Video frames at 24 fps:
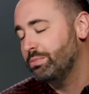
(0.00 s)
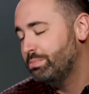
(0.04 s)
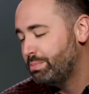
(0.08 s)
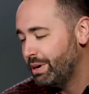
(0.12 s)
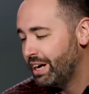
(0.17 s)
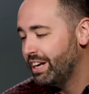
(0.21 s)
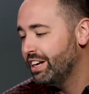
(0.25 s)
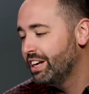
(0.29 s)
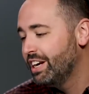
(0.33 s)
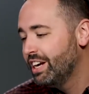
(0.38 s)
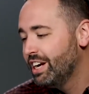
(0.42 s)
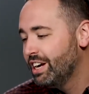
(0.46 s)

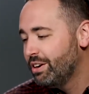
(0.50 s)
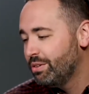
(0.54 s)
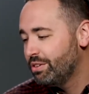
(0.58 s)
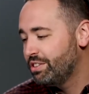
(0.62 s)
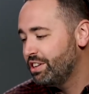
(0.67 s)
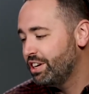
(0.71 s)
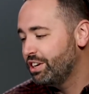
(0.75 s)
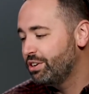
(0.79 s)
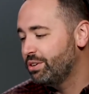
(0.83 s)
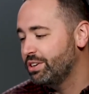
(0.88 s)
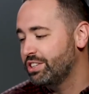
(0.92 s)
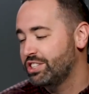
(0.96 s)
But
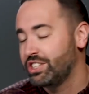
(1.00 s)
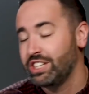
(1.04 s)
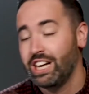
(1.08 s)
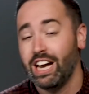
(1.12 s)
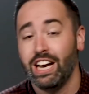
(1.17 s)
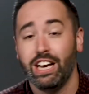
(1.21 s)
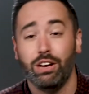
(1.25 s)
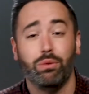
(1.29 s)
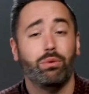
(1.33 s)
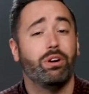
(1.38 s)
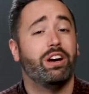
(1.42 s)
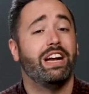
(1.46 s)
within
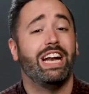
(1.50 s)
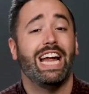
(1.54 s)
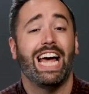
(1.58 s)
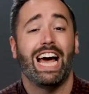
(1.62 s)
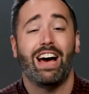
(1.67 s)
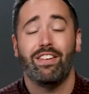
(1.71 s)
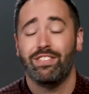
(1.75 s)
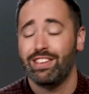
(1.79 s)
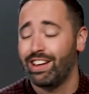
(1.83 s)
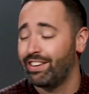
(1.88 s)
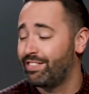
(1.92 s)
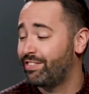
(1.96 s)
Christianity, we're going to
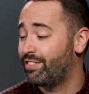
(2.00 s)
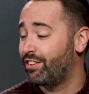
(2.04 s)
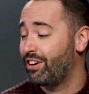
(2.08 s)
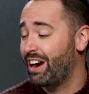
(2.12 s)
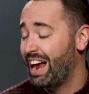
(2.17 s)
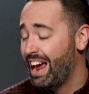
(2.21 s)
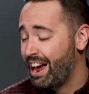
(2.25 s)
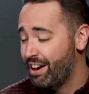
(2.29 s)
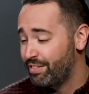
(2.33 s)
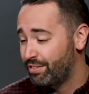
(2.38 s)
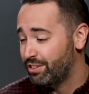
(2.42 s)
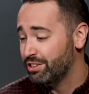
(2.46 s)
have that
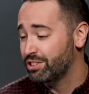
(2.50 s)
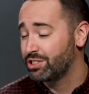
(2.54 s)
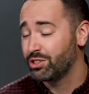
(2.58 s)
forever.